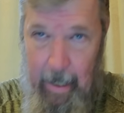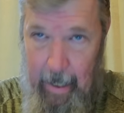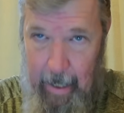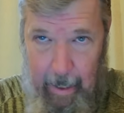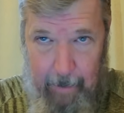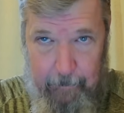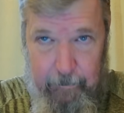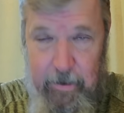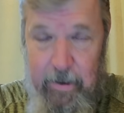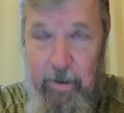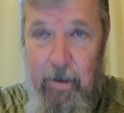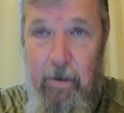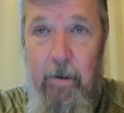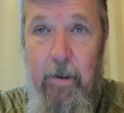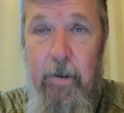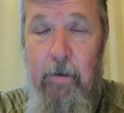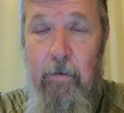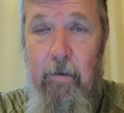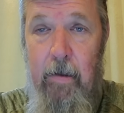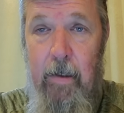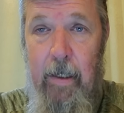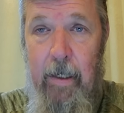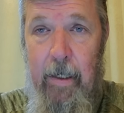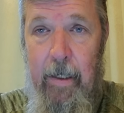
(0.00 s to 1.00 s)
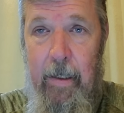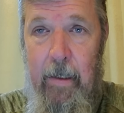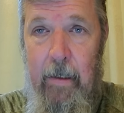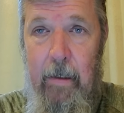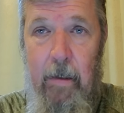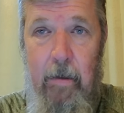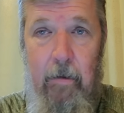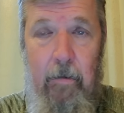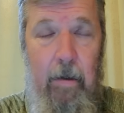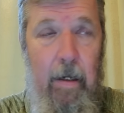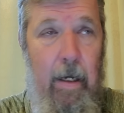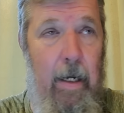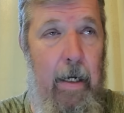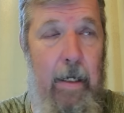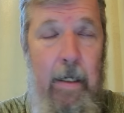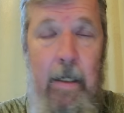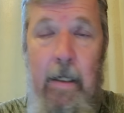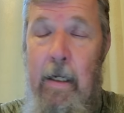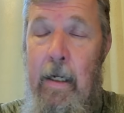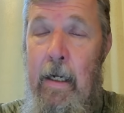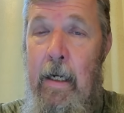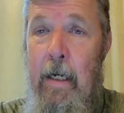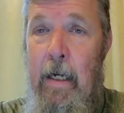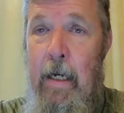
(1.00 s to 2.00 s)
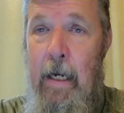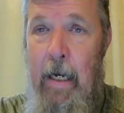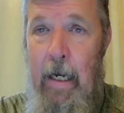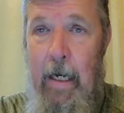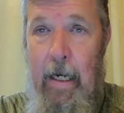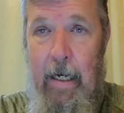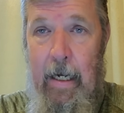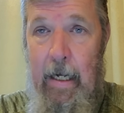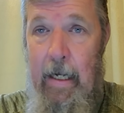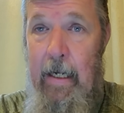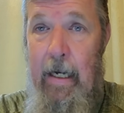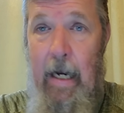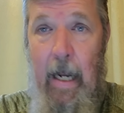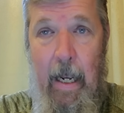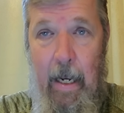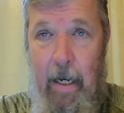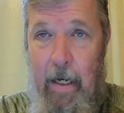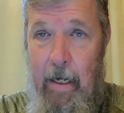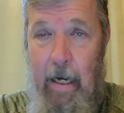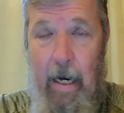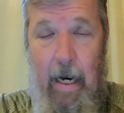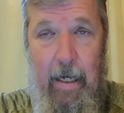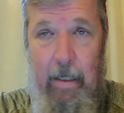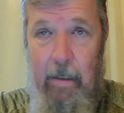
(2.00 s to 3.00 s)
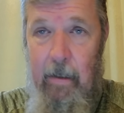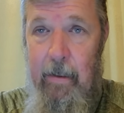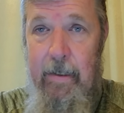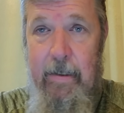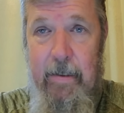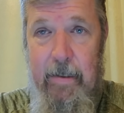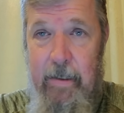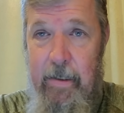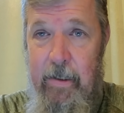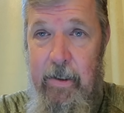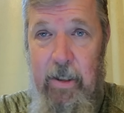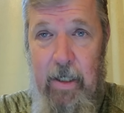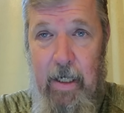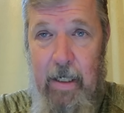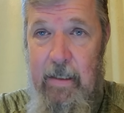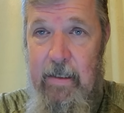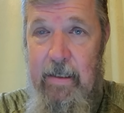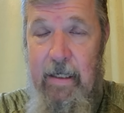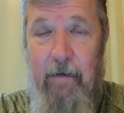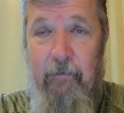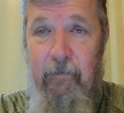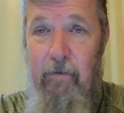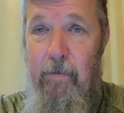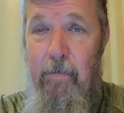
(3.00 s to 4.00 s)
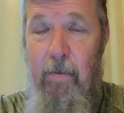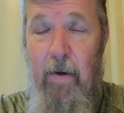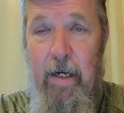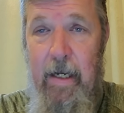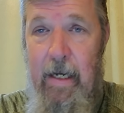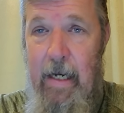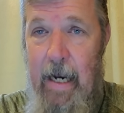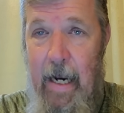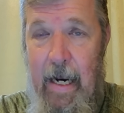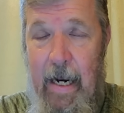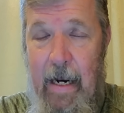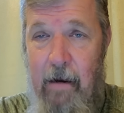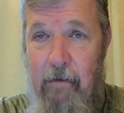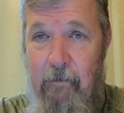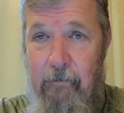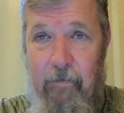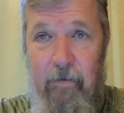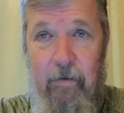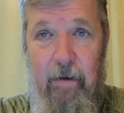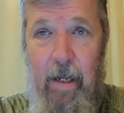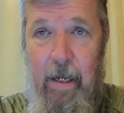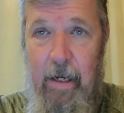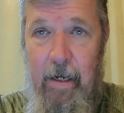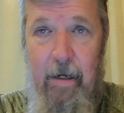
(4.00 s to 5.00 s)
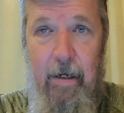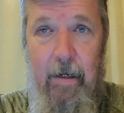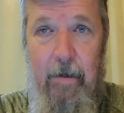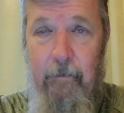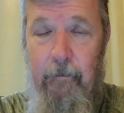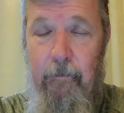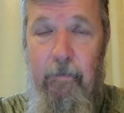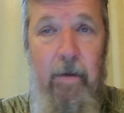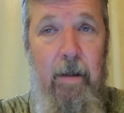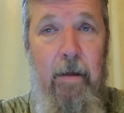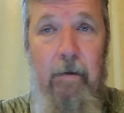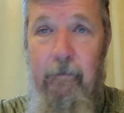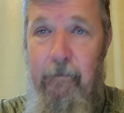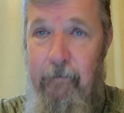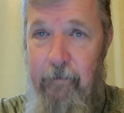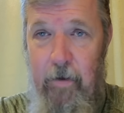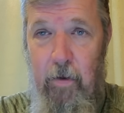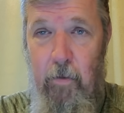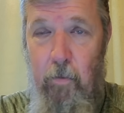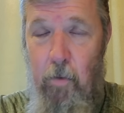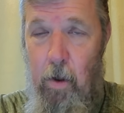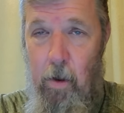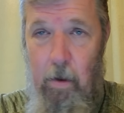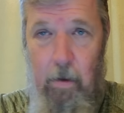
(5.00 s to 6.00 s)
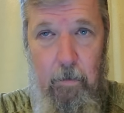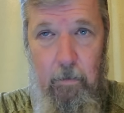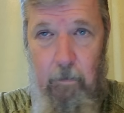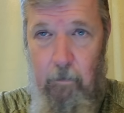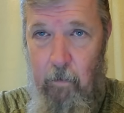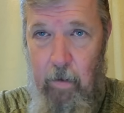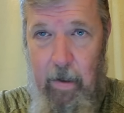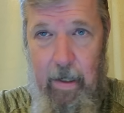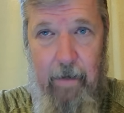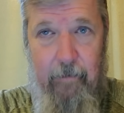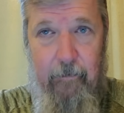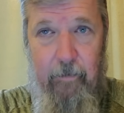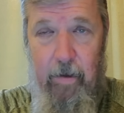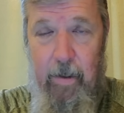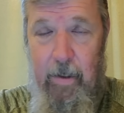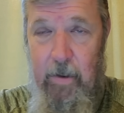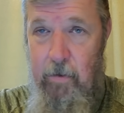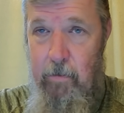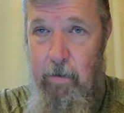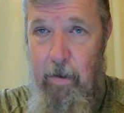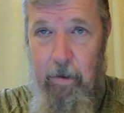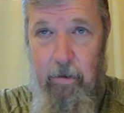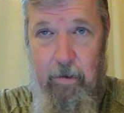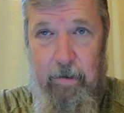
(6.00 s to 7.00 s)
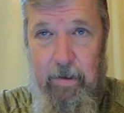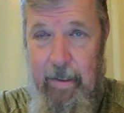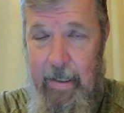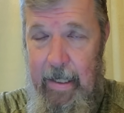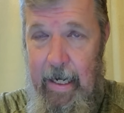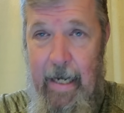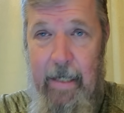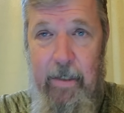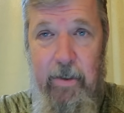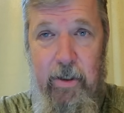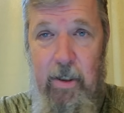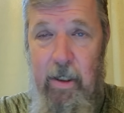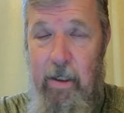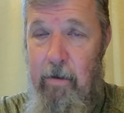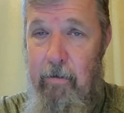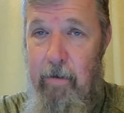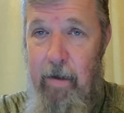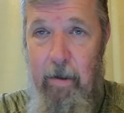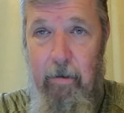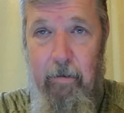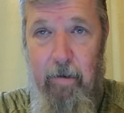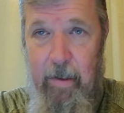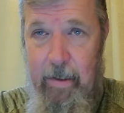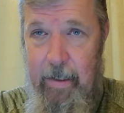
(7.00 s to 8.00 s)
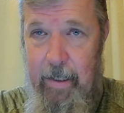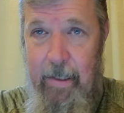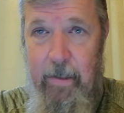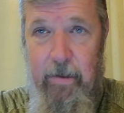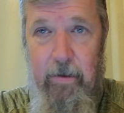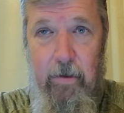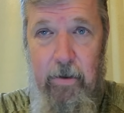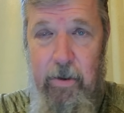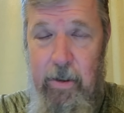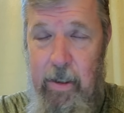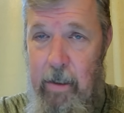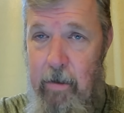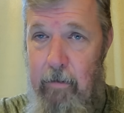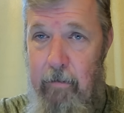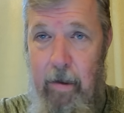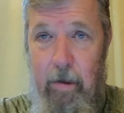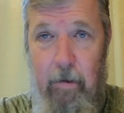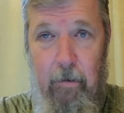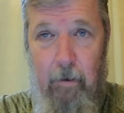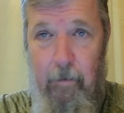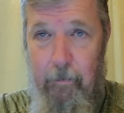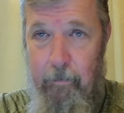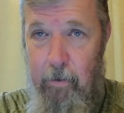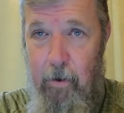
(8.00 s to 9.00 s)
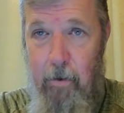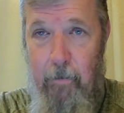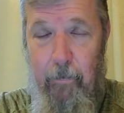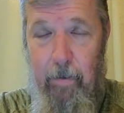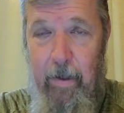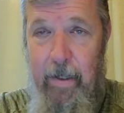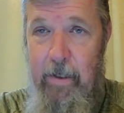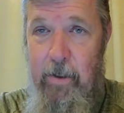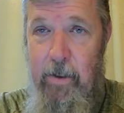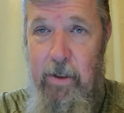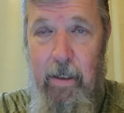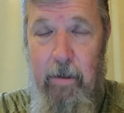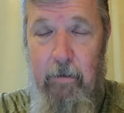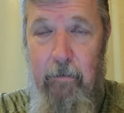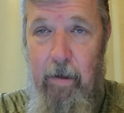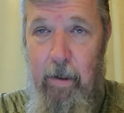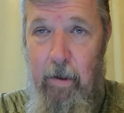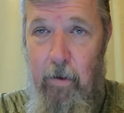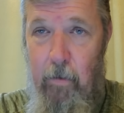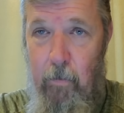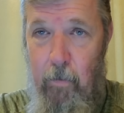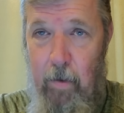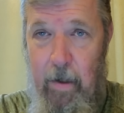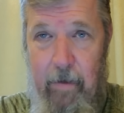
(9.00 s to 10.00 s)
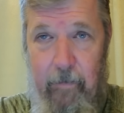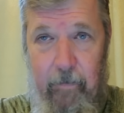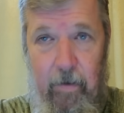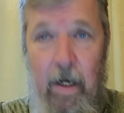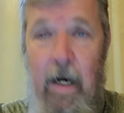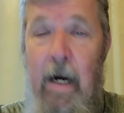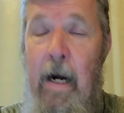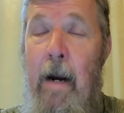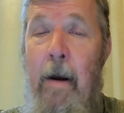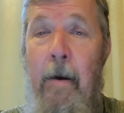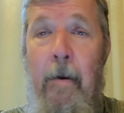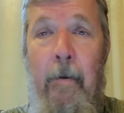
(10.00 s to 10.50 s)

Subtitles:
Absolutely, okay? And I highly suggest everybody have a fuel, whatever it is, whether it's a gas generator, a diesel generator, a propane generator, whatever.